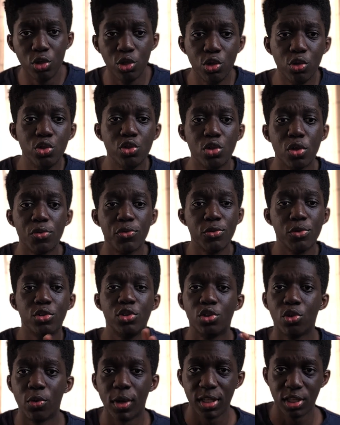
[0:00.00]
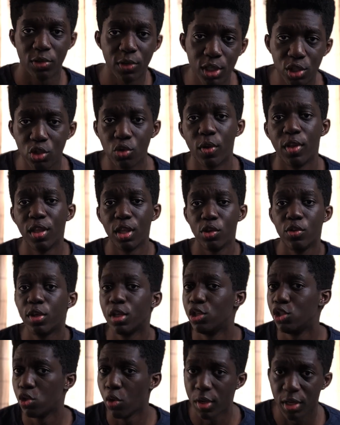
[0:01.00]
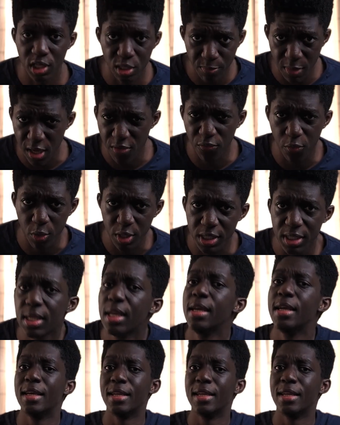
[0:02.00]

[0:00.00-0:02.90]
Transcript: use your fruit to resurrect you, and then you can join us by force.